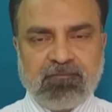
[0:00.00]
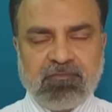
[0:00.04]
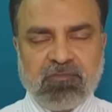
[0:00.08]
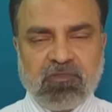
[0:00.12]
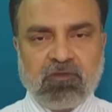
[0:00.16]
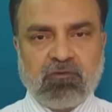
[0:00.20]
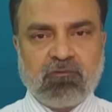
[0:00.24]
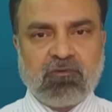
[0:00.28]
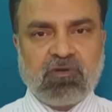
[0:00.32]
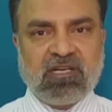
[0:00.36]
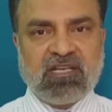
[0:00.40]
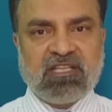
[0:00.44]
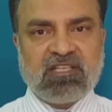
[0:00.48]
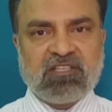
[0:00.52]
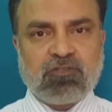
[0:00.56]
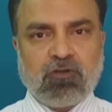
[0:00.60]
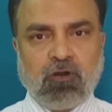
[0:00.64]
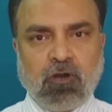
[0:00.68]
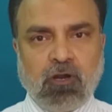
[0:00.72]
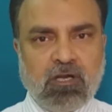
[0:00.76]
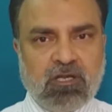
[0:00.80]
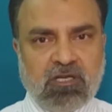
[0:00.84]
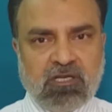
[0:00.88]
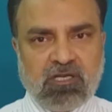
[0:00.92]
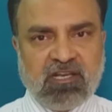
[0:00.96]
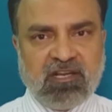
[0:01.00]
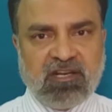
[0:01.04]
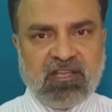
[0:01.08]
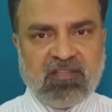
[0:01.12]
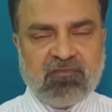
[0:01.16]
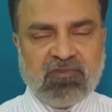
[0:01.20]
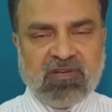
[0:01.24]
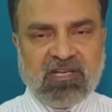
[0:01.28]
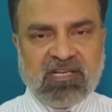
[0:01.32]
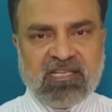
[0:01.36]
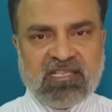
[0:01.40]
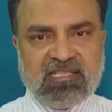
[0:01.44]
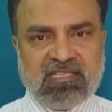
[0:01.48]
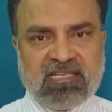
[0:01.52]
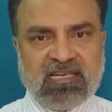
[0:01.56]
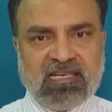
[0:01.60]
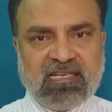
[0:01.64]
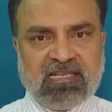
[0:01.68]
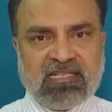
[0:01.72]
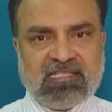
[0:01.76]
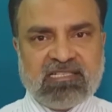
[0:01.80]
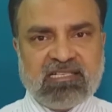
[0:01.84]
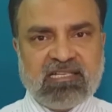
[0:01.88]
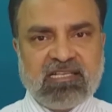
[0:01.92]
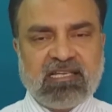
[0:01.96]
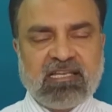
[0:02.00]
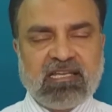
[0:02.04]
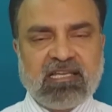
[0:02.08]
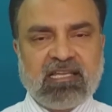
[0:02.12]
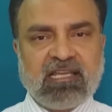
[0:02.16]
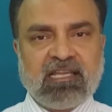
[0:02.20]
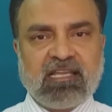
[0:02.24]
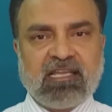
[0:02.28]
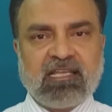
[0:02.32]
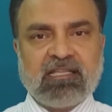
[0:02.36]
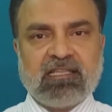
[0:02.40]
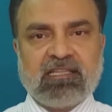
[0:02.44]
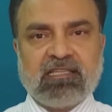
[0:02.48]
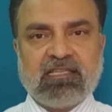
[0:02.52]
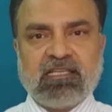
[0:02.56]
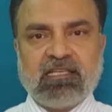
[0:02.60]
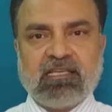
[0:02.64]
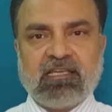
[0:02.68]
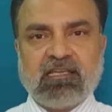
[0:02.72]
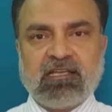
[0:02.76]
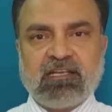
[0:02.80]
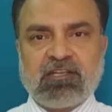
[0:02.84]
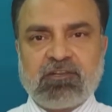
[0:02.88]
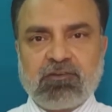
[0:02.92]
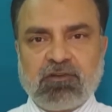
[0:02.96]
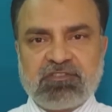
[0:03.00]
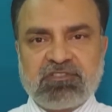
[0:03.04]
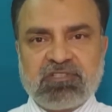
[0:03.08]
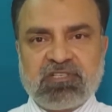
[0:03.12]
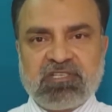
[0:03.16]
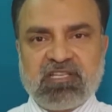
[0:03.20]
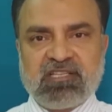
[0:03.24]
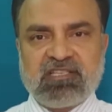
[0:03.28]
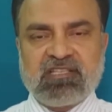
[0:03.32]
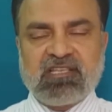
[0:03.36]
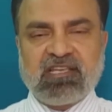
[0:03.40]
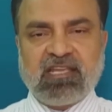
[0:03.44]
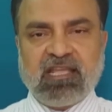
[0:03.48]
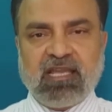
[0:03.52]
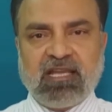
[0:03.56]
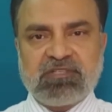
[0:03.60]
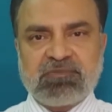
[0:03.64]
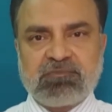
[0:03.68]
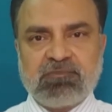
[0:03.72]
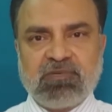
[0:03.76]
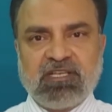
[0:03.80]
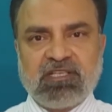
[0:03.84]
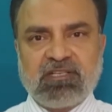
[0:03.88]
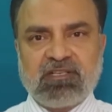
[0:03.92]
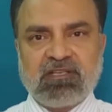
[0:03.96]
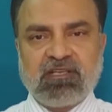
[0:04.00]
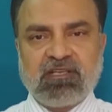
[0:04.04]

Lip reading: The world is already witnessing it in the atrocities in Kashmir,